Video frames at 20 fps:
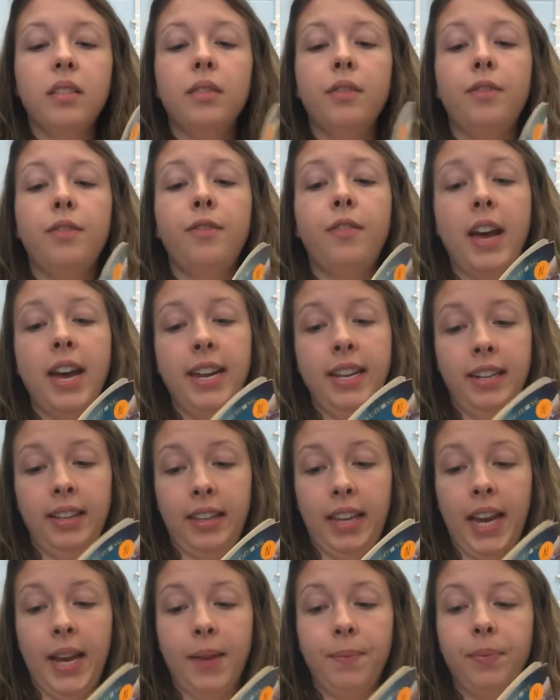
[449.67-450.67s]

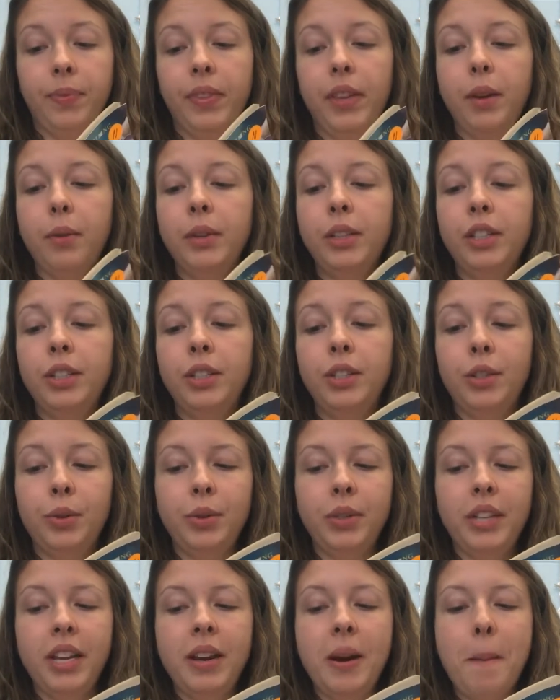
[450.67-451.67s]
Finally, there was
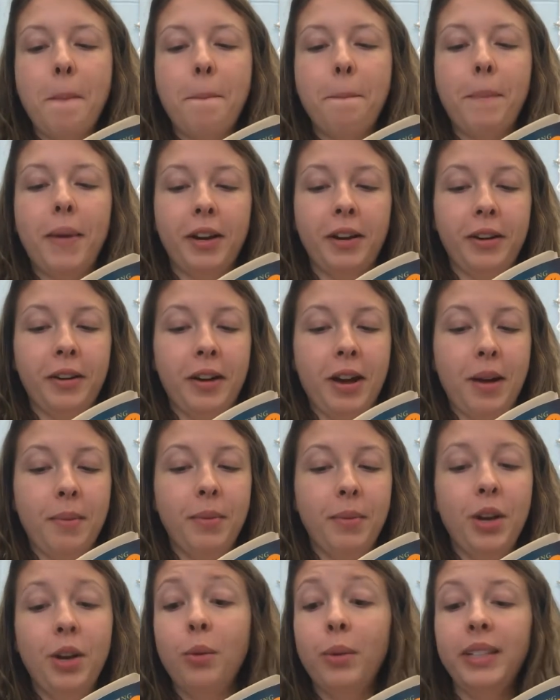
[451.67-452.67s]
Susan Buttercup,
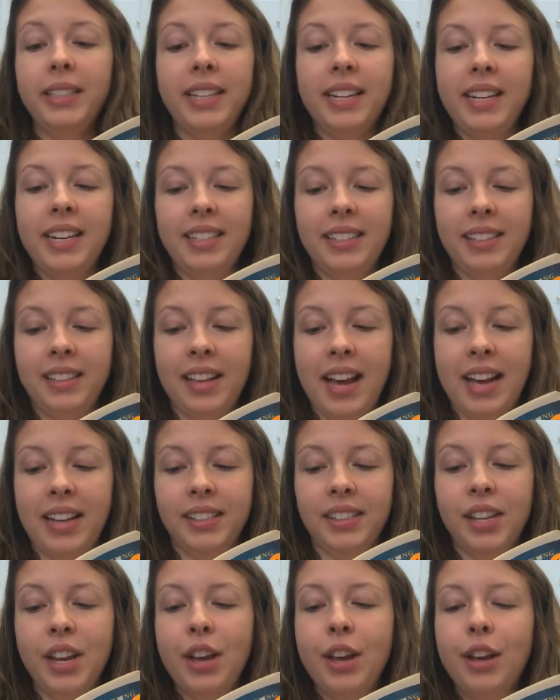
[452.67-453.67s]
who was in his class.
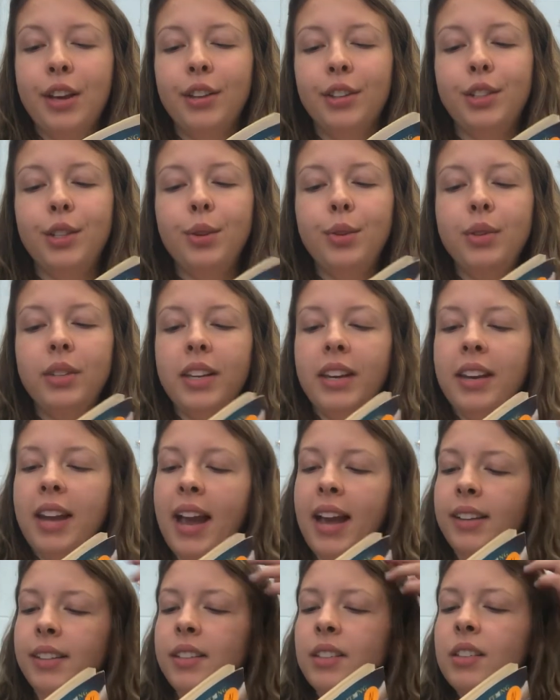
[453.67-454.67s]
Susan
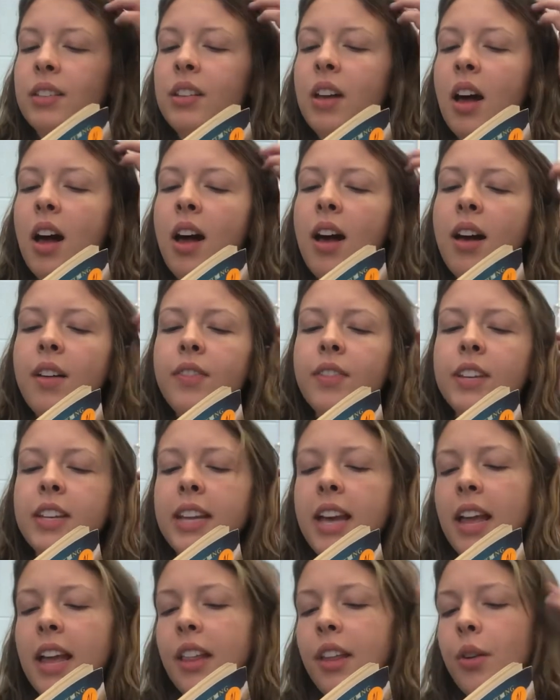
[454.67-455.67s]
had soft
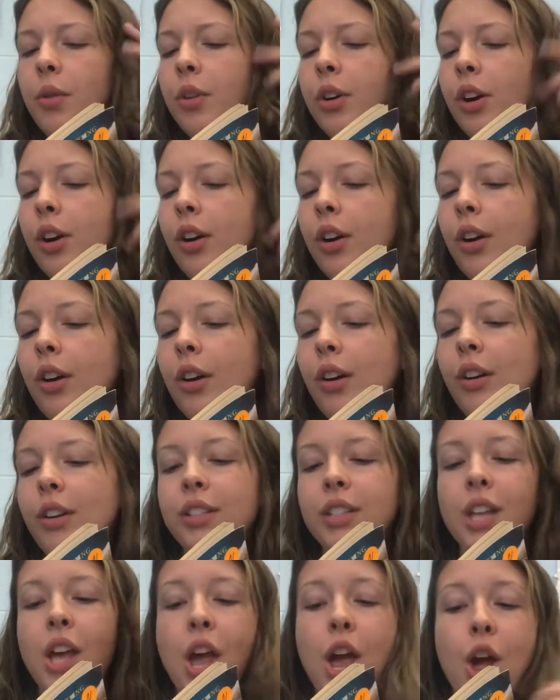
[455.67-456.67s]
yellow
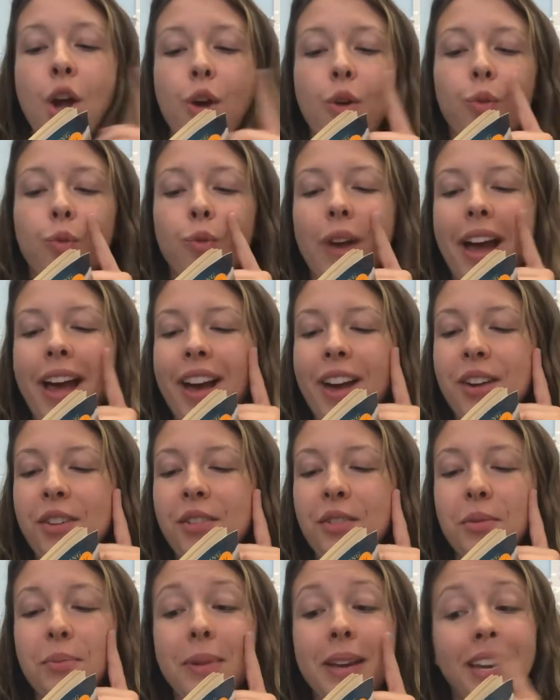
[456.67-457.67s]
curls,
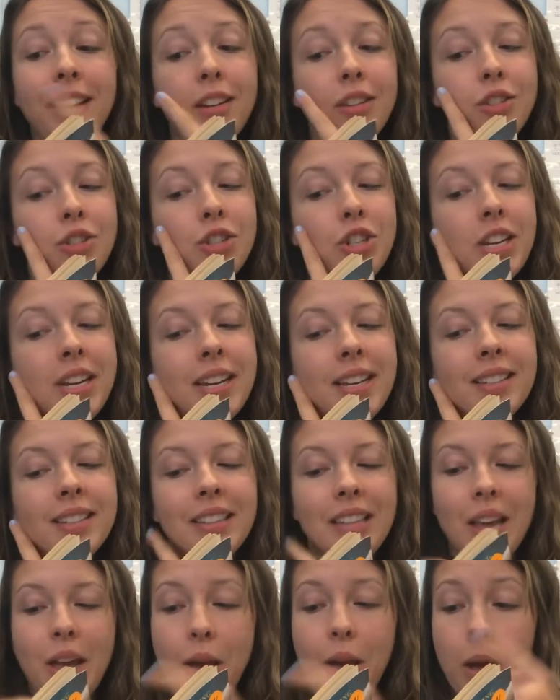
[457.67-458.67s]
round pink cheeks,
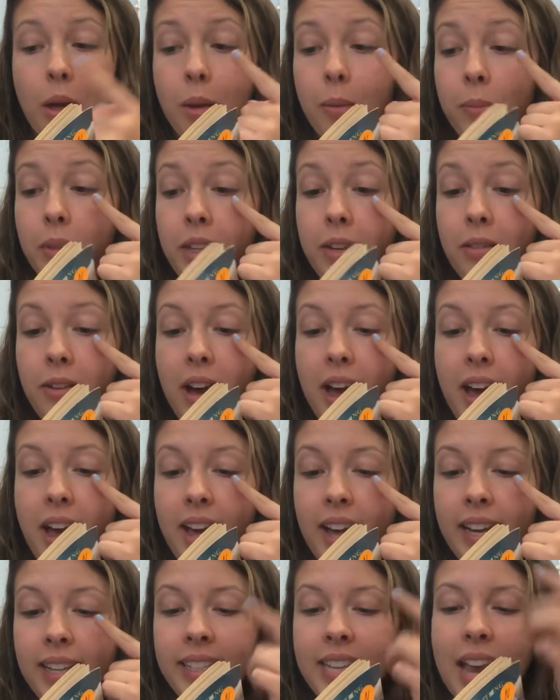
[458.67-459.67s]
blue
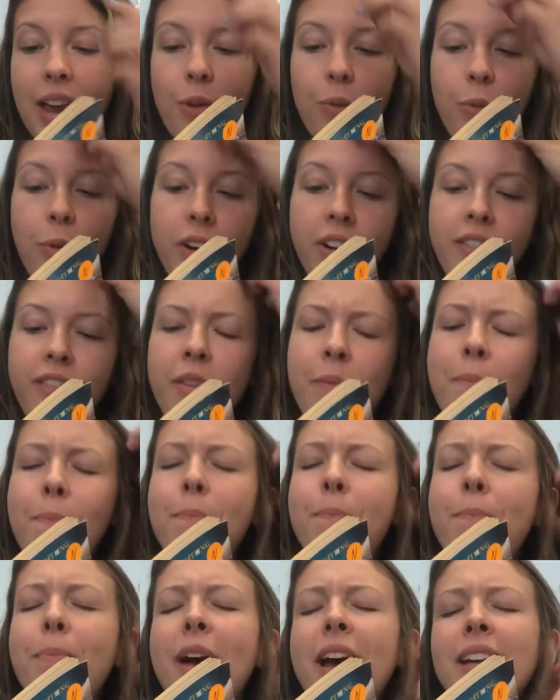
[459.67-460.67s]
eyes, and one of the
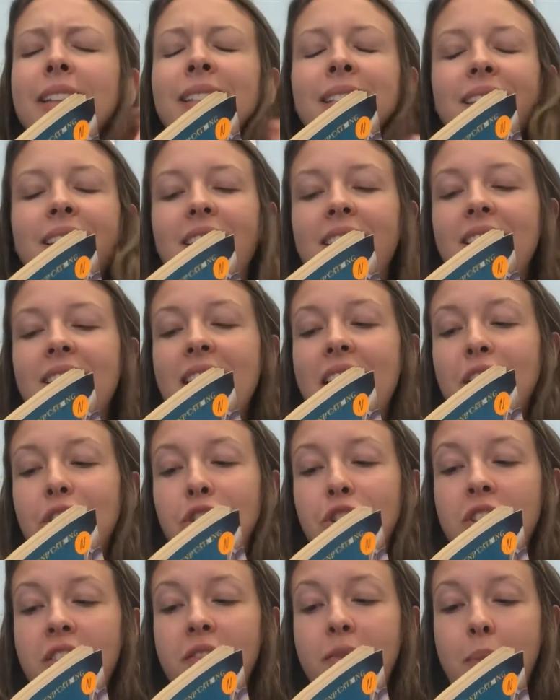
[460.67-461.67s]
best
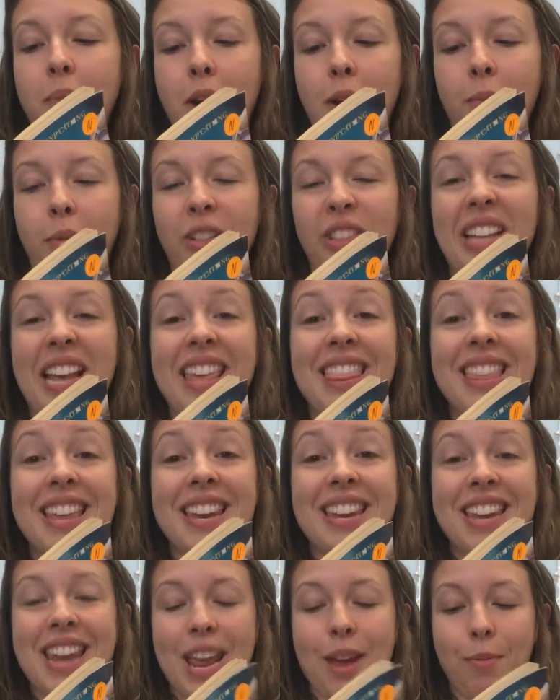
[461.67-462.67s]
collection of marbles in the
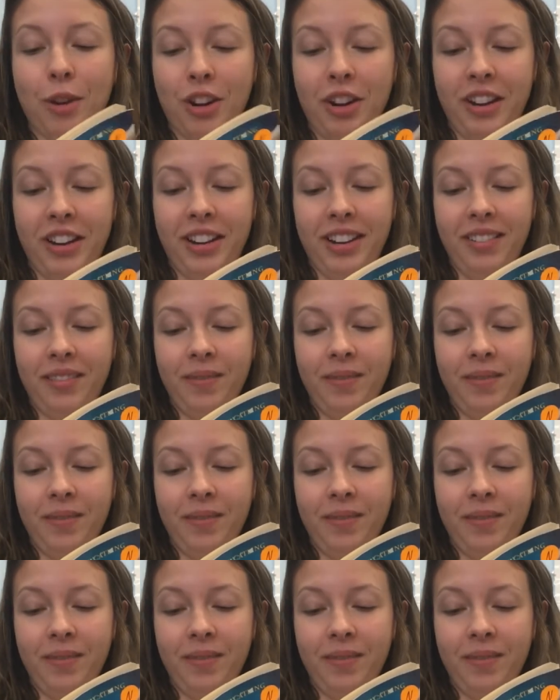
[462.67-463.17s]
neighborhood.